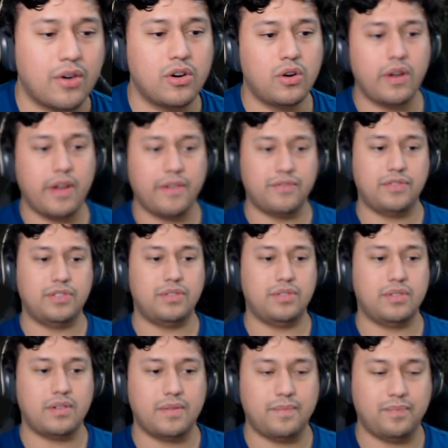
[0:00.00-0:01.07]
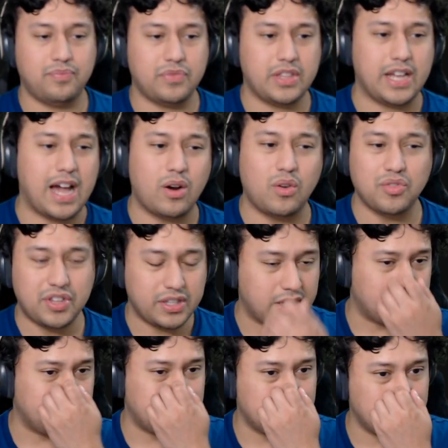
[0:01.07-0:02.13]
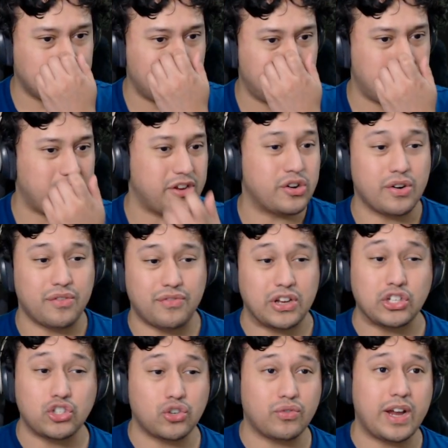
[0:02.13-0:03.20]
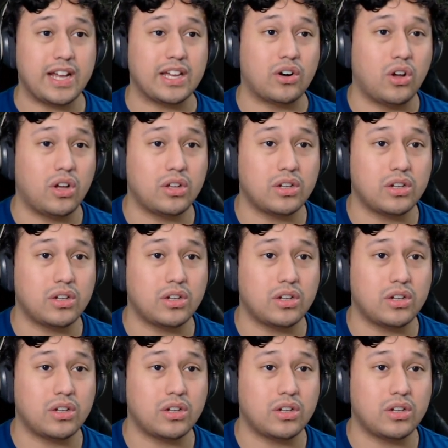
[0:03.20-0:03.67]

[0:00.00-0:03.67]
know if... Like, I don't think that this is going to be your adventure rank at all,